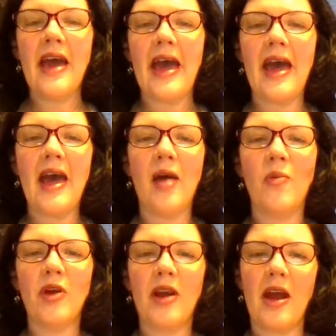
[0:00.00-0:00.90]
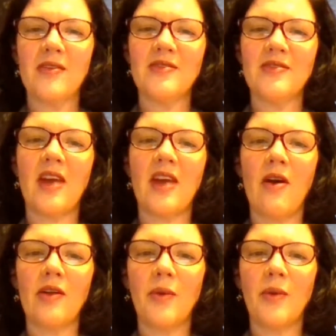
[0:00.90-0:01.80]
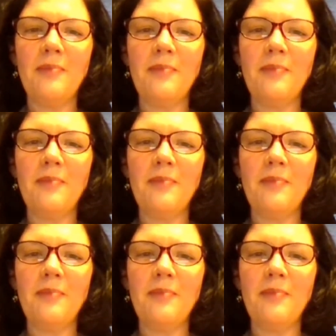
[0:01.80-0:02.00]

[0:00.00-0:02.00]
and we're going to have some fun along the way.